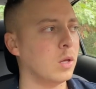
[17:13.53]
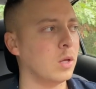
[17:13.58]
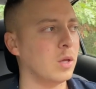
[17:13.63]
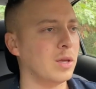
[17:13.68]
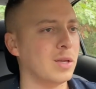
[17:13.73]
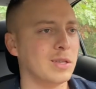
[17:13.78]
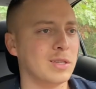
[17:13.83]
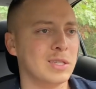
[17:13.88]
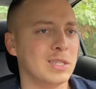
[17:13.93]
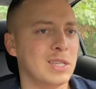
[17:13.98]

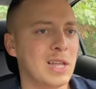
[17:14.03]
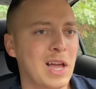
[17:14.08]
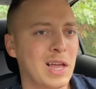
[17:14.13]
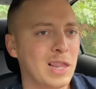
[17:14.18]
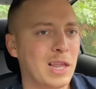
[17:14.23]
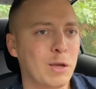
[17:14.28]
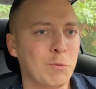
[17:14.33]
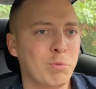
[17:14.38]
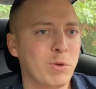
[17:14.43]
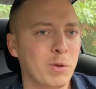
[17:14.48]
it's not
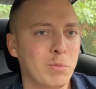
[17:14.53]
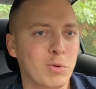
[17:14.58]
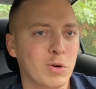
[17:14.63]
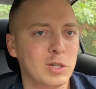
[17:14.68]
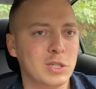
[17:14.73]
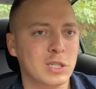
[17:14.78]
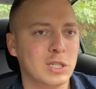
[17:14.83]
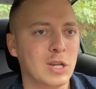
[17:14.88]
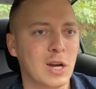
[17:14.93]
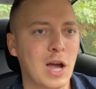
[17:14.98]
like people are
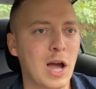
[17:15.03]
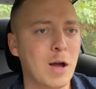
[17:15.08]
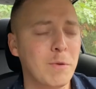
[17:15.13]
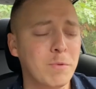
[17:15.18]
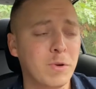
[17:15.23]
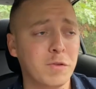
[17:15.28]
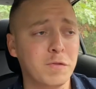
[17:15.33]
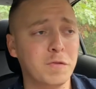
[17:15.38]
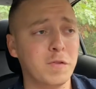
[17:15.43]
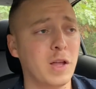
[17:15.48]
just going to hop
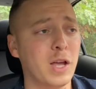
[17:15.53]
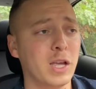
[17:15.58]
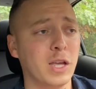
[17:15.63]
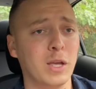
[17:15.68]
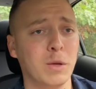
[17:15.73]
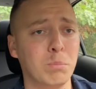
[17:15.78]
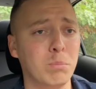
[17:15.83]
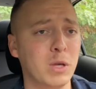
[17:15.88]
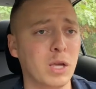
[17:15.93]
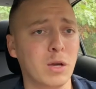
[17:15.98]
on a flight
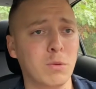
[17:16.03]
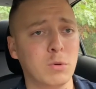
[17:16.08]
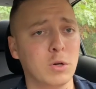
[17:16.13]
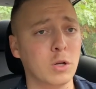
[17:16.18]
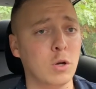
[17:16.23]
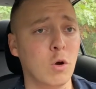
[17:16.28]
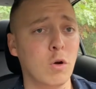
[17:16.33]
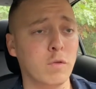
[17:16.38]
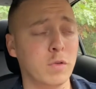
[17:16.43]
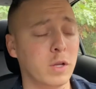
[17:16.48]
and be able to
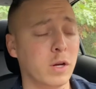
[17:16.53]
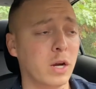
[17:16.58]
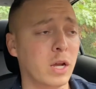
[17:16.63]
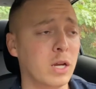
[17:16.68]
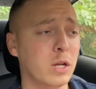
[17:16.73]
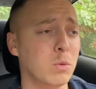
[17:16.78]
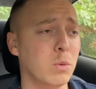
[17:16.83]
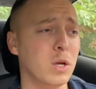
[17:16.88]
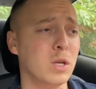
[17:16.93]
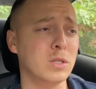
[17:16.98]
go over there
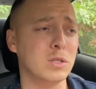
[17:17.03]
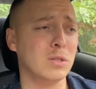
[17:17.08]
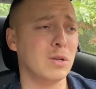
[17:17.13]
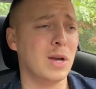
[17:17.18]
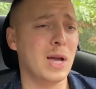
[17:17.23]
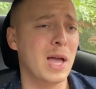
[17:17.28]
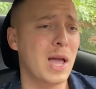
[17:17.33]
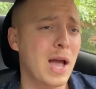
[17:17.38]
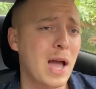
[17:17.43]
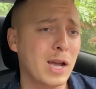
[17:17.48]
anyway. So
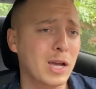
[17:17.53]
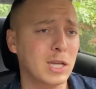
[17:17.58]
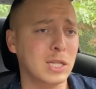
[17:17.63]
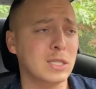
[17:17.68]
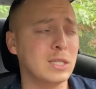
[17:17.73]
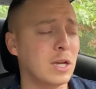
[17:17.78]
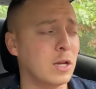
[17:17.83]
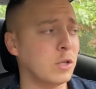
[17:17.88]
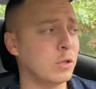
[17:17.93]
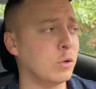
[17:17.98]
I, I could
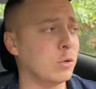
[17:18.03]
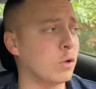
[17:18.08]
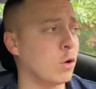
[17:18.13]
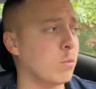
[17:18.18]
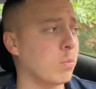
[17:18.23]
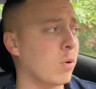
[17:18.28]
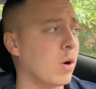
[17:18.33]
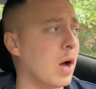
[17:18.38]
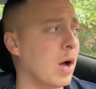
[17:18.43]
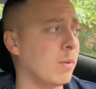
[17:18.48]
tell you
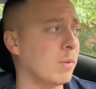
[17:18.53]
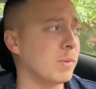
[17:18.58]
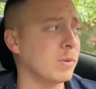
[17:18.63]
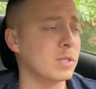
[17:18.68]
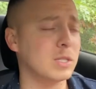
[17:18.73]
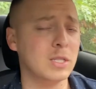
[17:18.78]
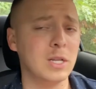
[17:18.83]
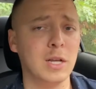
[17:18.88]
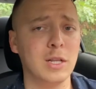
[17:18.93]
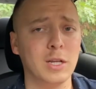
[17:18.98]
no problem.
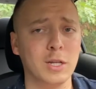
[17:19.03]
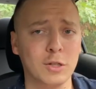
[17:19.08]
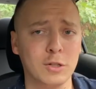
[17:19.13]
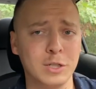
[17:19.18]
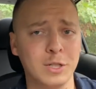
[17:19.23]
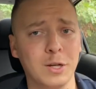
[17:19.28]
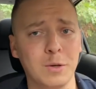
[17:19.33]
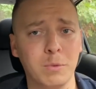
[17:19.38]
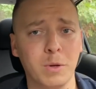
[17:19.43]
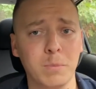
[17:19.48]
It's not like
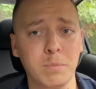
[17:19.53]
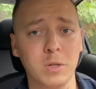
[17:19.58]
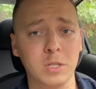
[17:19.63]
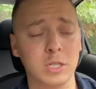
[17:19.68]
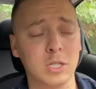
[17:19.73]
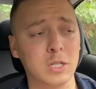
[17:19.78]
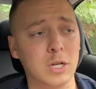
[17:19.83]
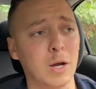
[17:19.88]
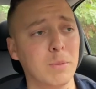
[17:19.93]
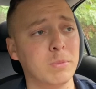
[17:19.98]
there's going to be a
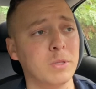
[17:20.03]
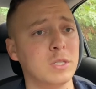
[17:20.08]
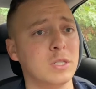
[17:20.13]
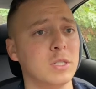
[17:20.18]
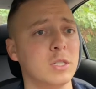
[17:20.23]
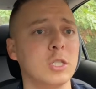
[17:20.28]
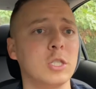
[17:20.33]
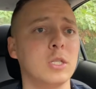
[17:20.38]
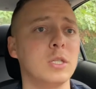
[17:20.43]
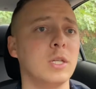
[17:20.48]
bunch of
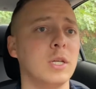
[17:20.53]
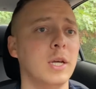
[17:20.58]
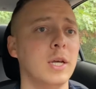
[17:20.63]
competition.